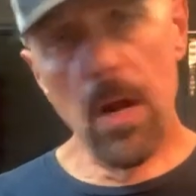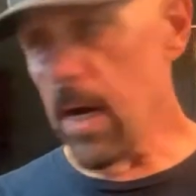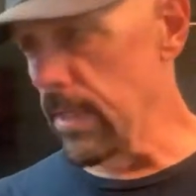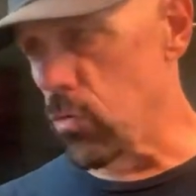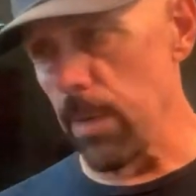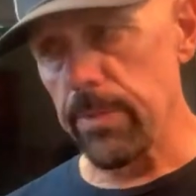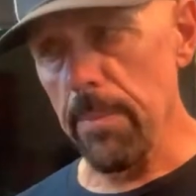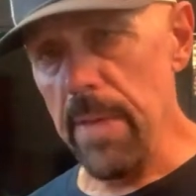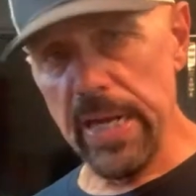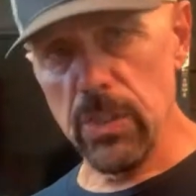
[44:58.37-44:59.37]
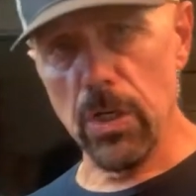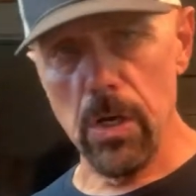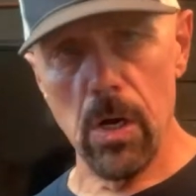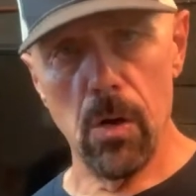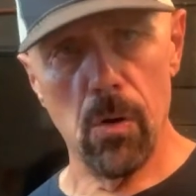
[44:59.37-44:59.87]
our trip to
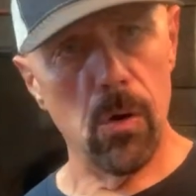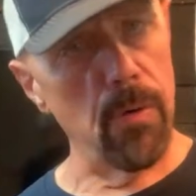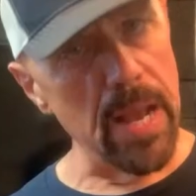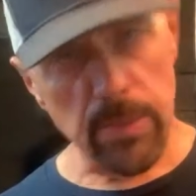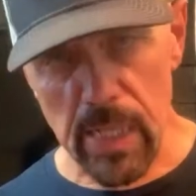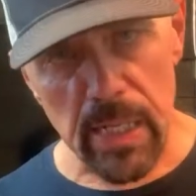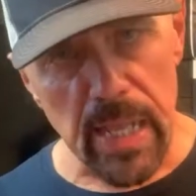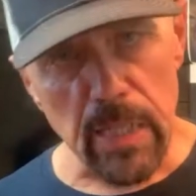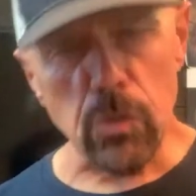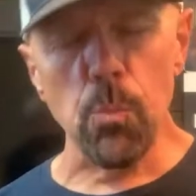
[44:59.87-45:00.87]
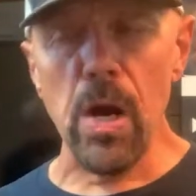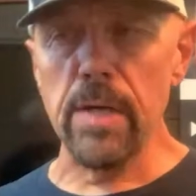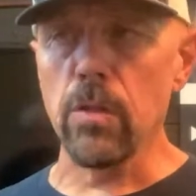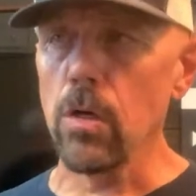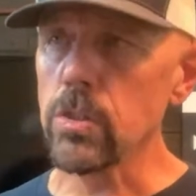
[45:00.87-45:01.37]
Mexico, around Dia de los
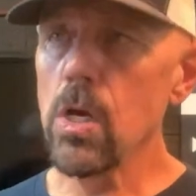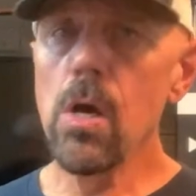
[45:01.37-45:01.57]
Muertos,